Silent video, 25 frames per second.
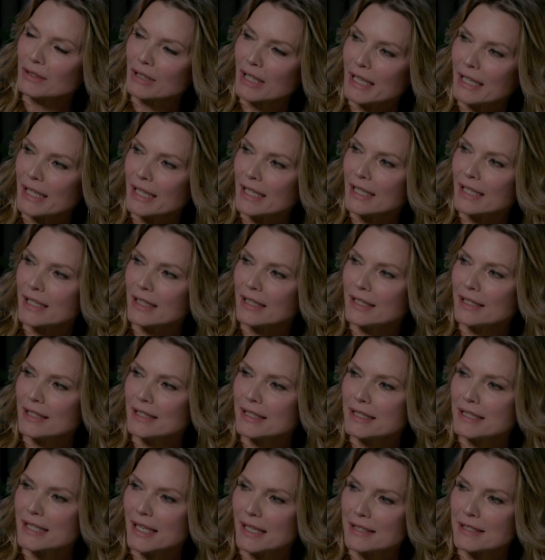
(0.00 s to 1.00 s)
like
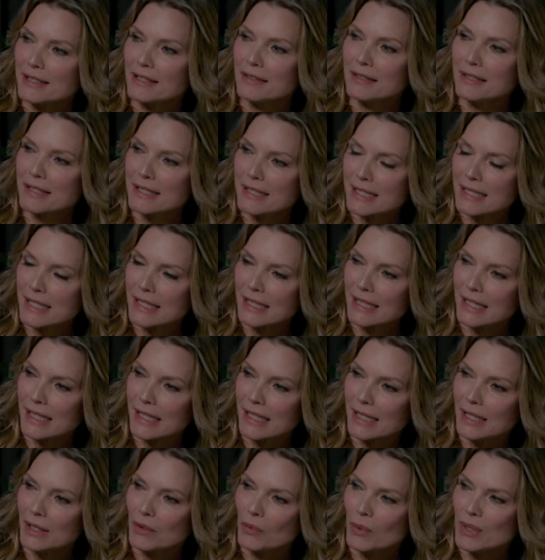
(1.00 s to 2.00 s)
Sex and the
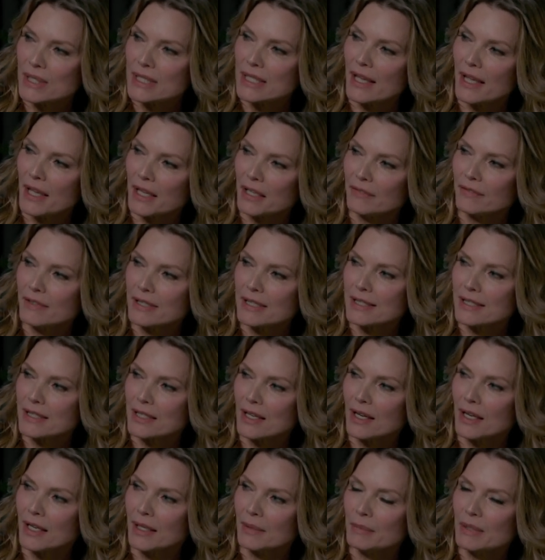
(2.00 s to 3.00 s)
City was ahead of its
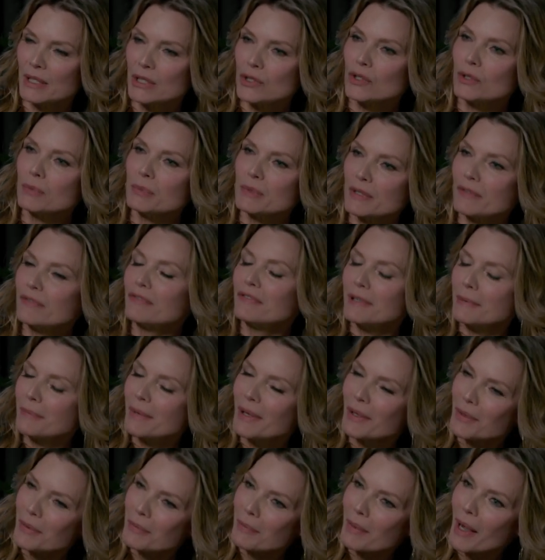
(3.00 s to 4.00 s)
time in terms of
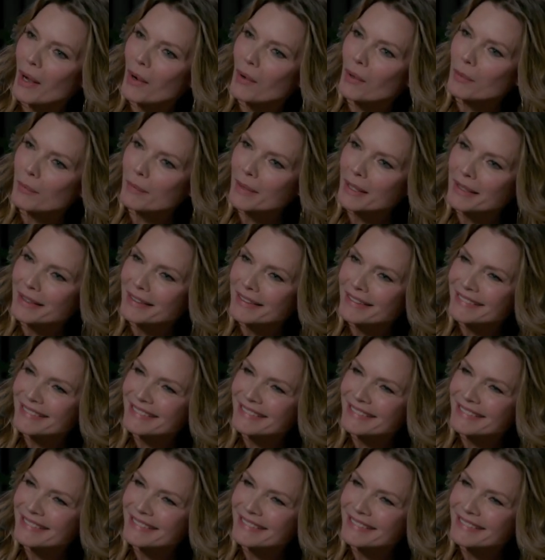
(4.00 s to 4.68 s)
female empowerment?